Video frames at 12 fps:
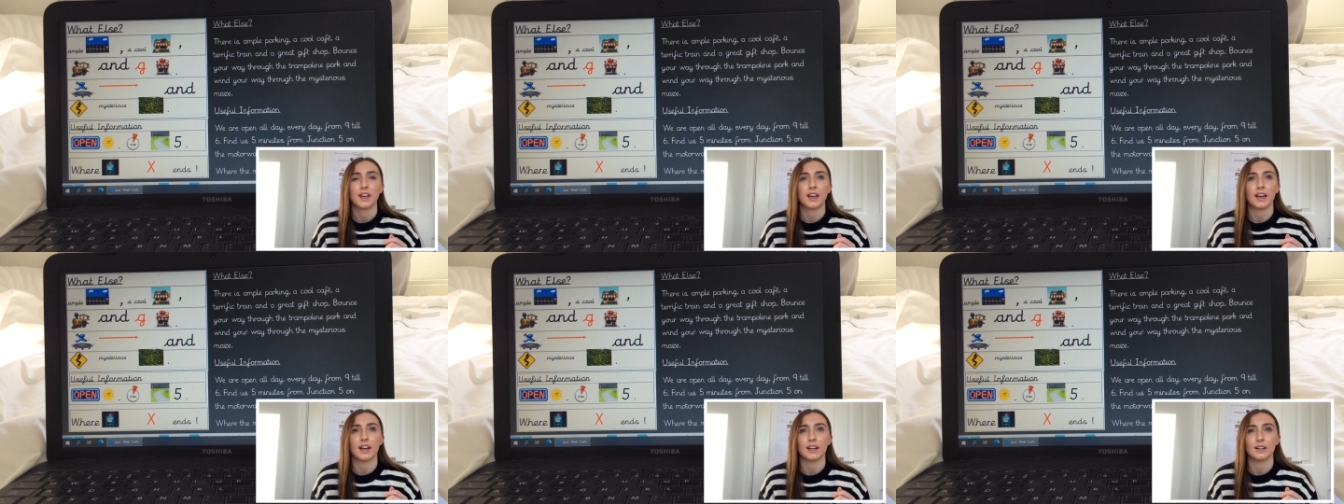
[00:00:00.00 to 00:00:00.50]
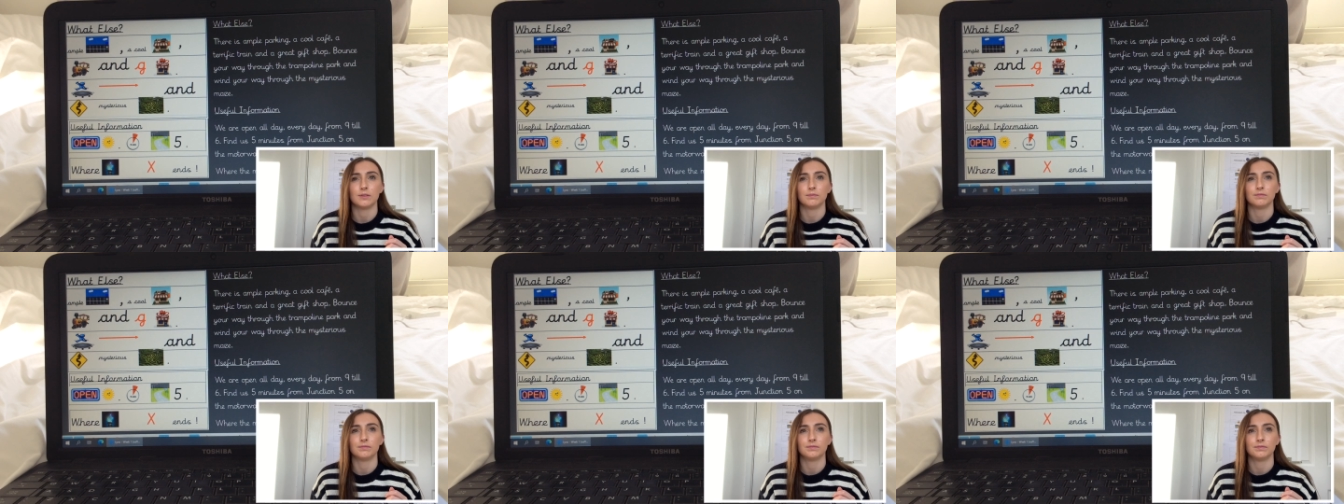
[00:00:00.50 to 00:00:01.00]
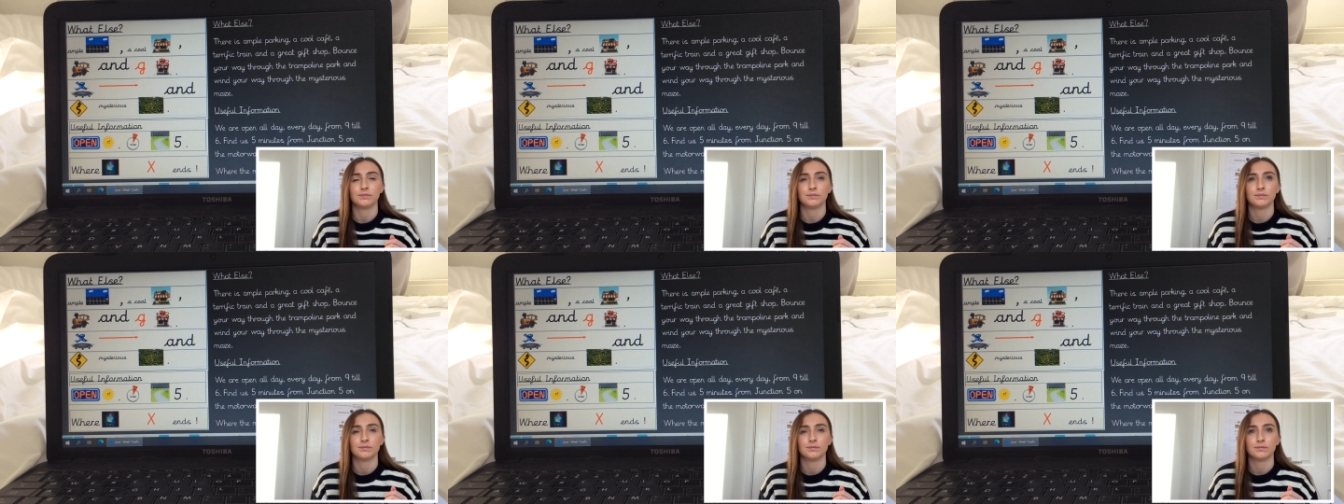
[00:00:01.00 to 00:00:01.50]
Um,
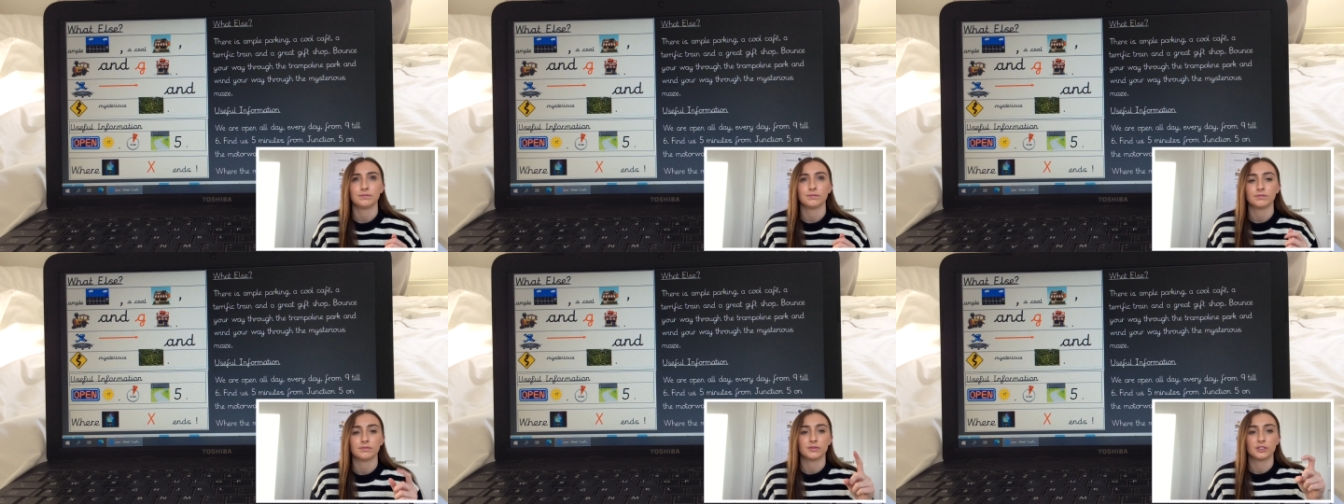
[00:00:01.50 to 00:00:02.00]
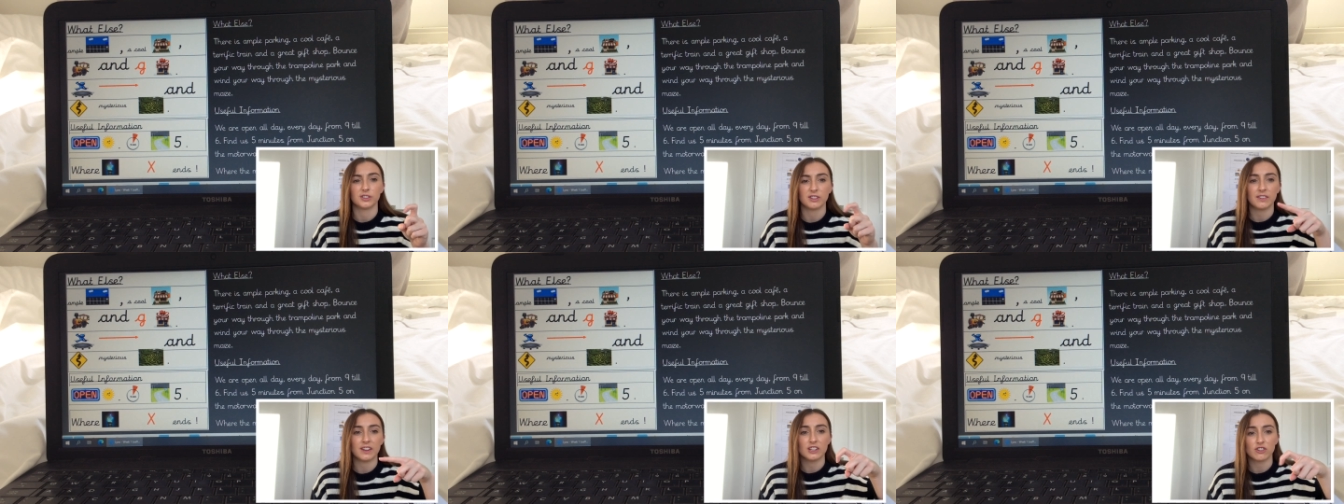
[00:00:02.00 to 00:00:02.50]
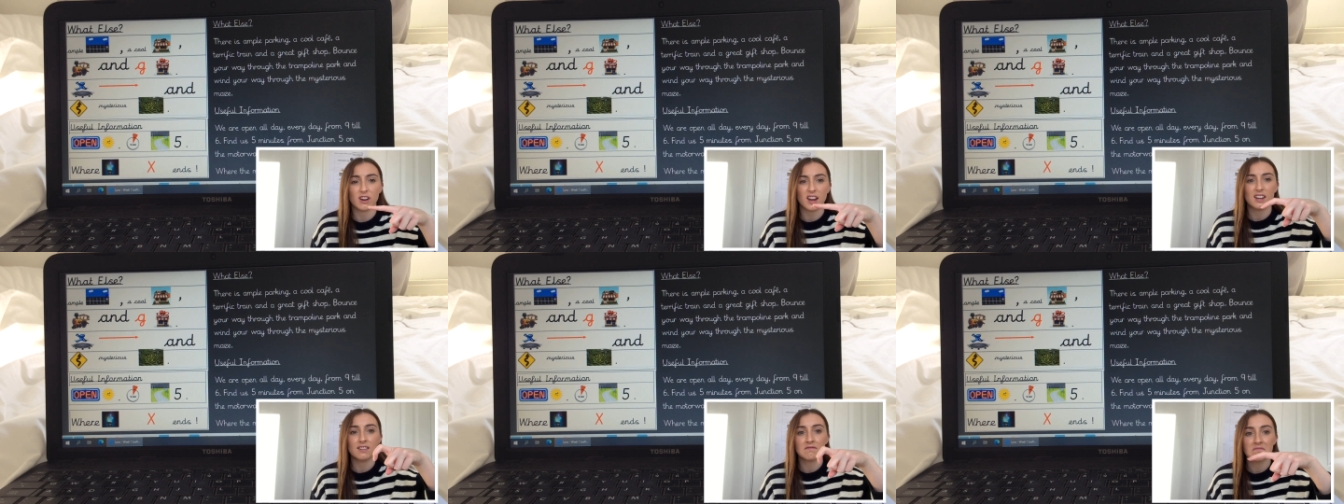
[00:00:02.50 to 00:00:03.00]
terrific
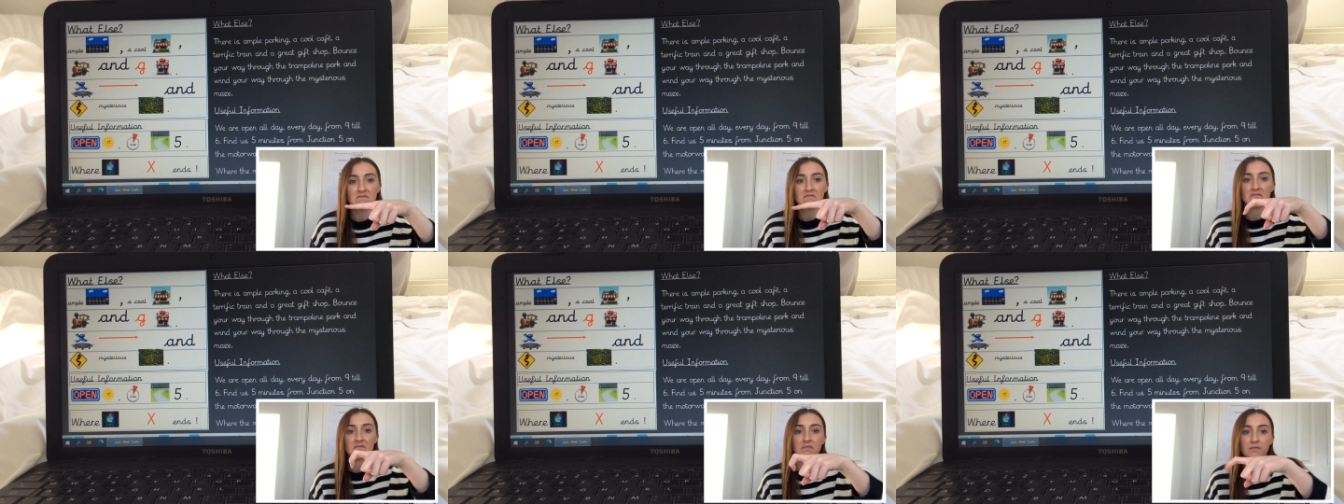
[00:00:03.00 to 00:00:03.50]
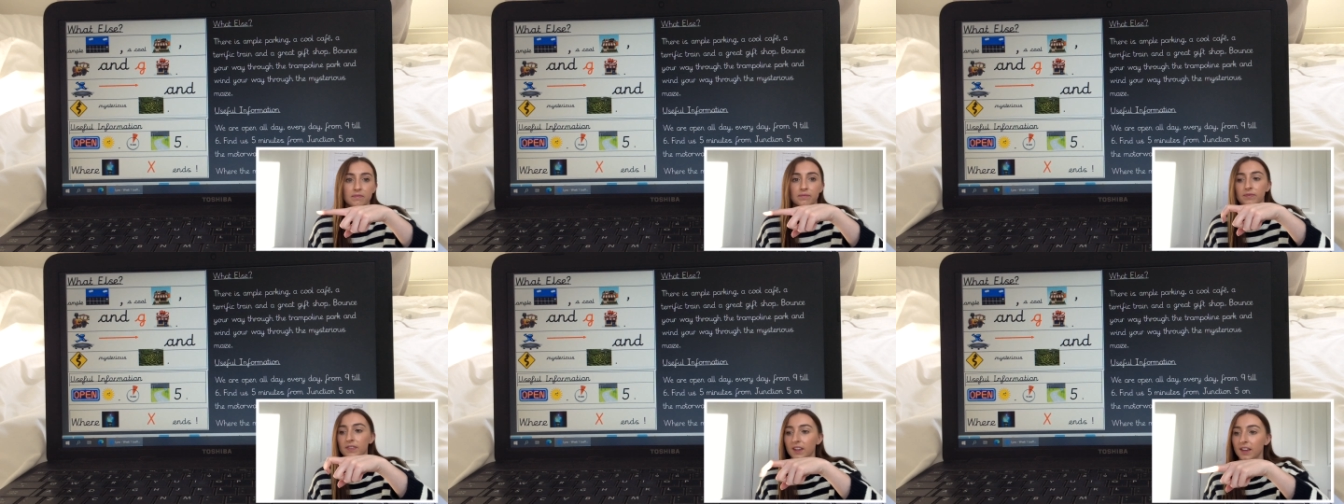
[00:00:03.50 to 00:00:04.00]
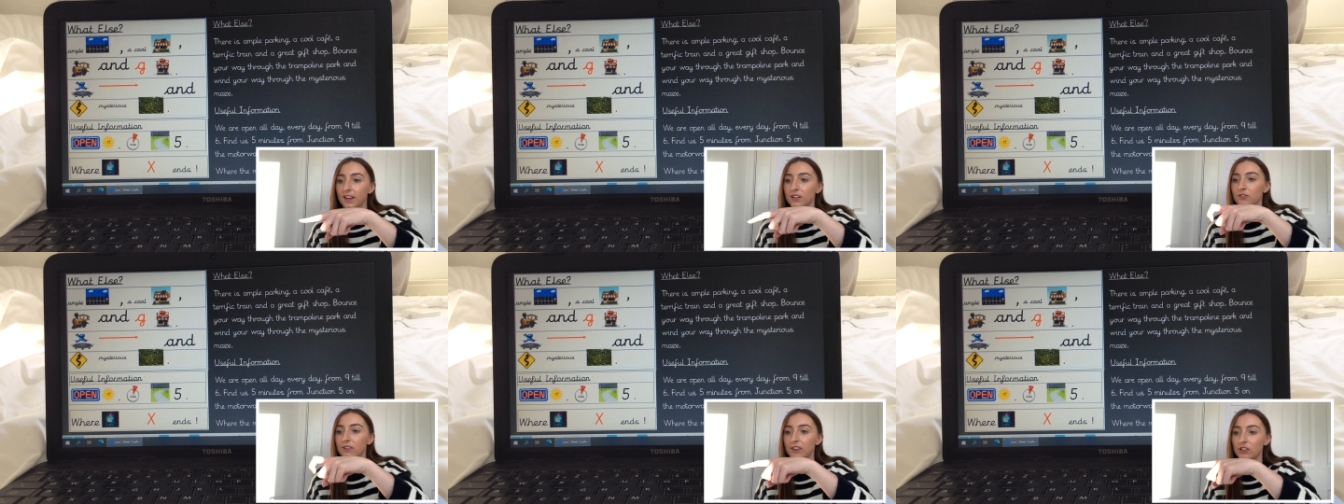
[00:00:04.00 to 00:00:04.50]
train
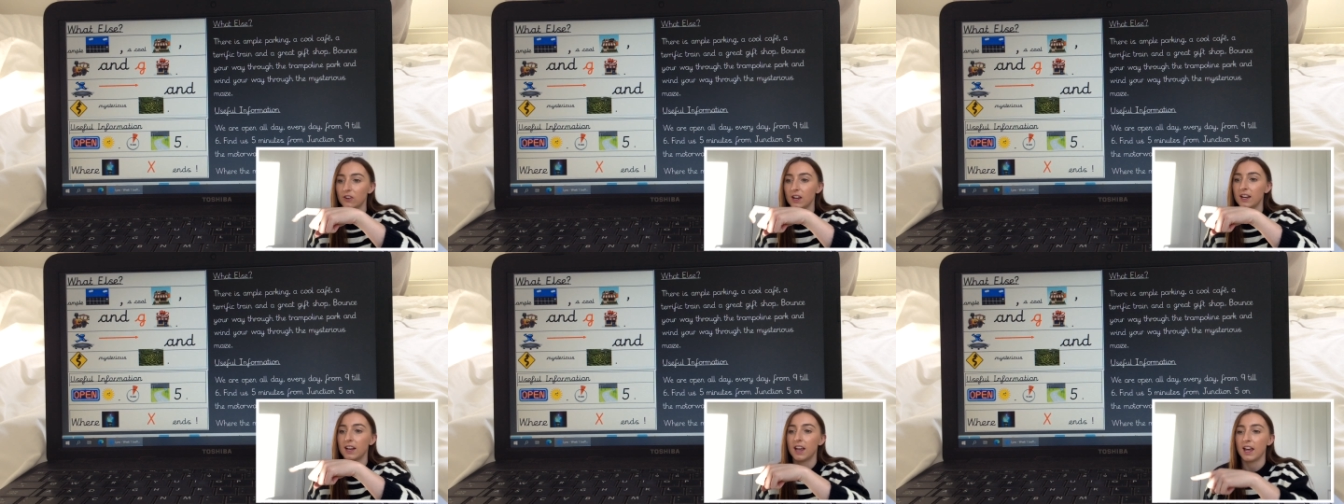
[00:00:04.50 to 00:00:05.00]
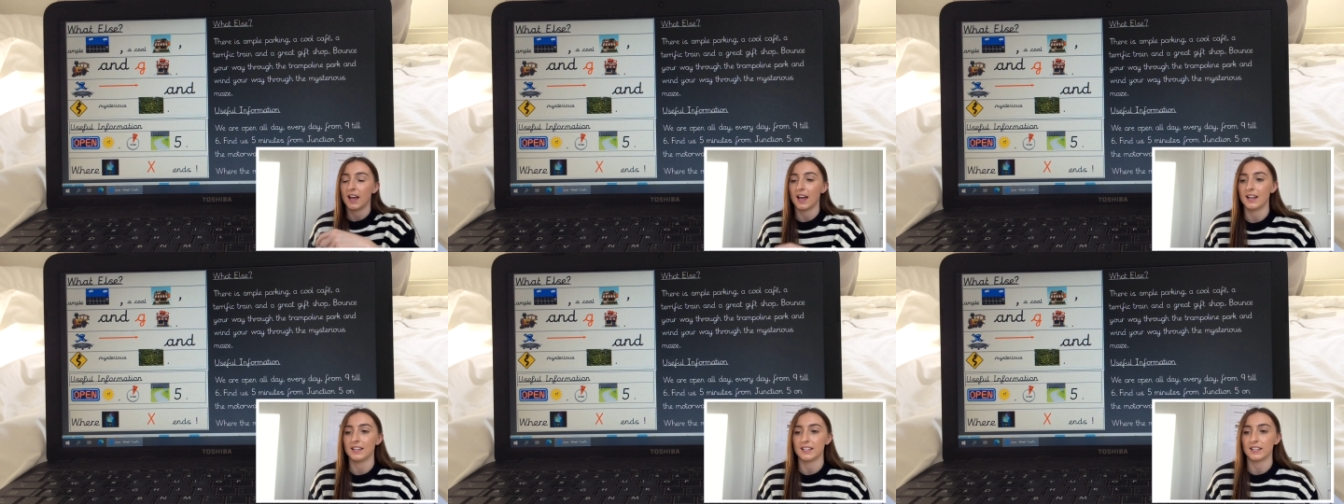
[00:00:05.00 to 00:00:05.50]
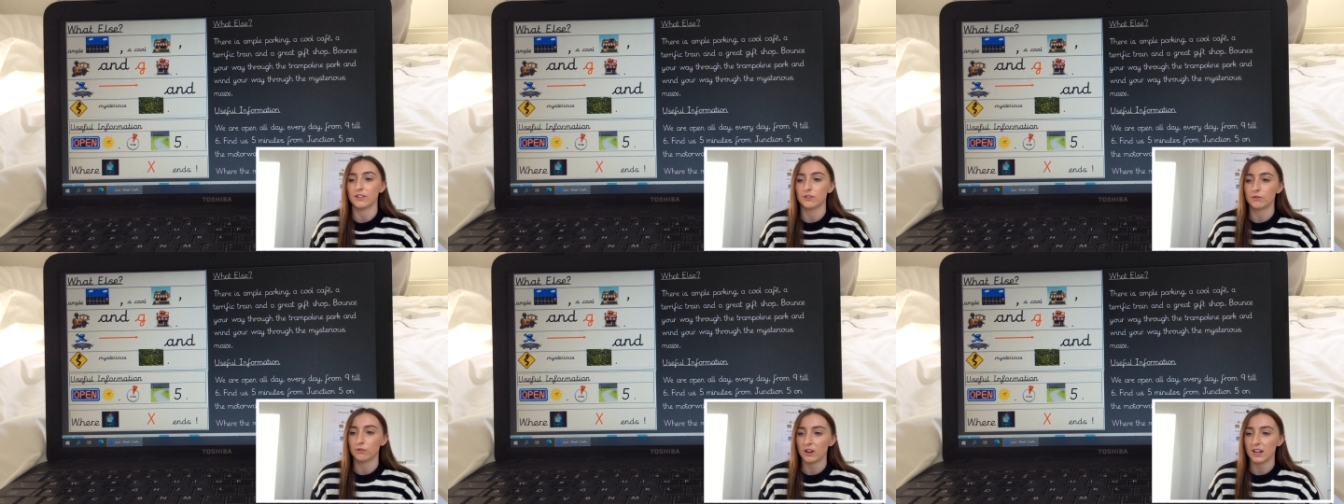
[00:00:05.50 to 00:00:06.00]
terrific train and a
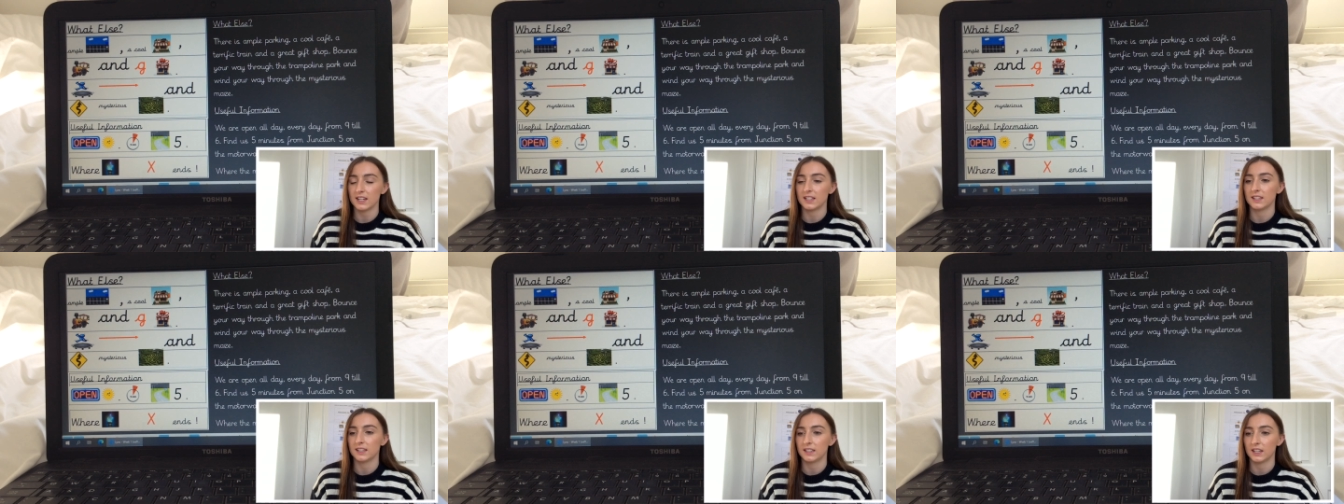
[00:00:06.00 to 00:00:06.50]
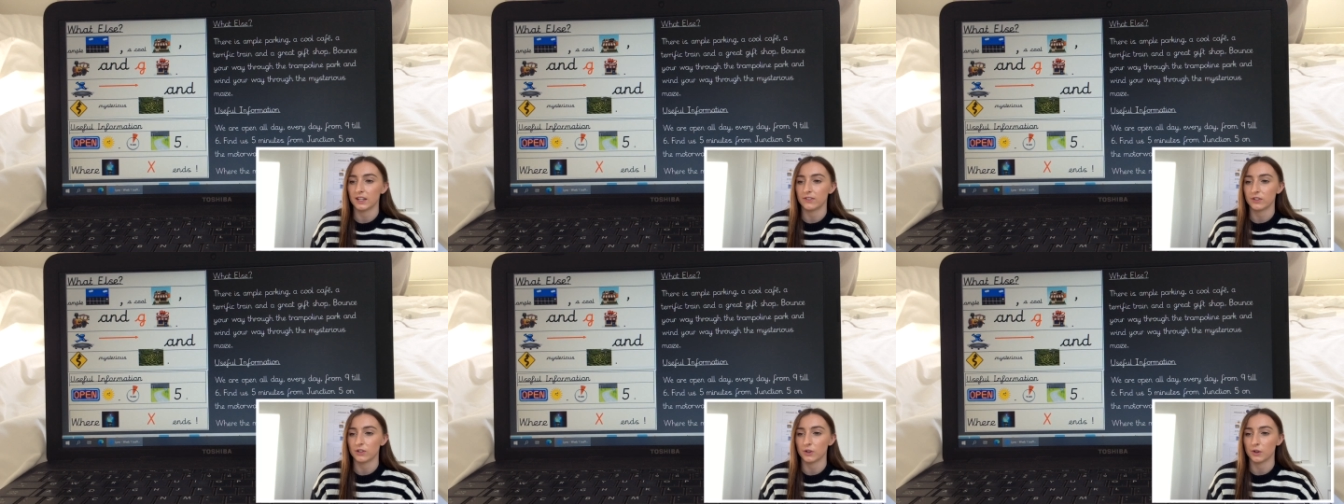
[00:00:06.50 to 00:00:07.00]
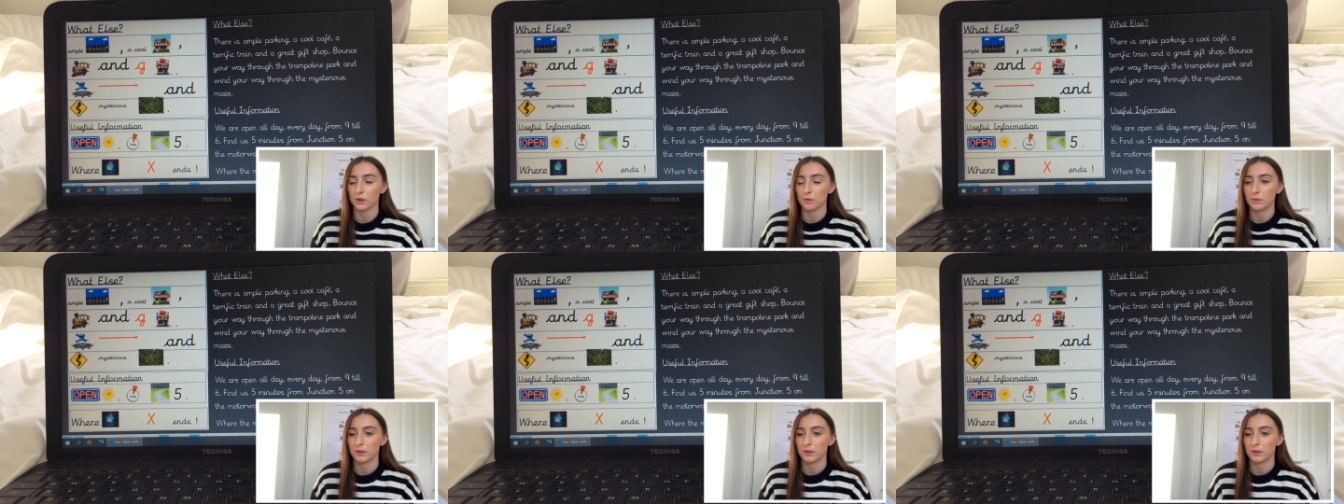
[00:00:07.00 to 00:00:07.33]
great gift shop.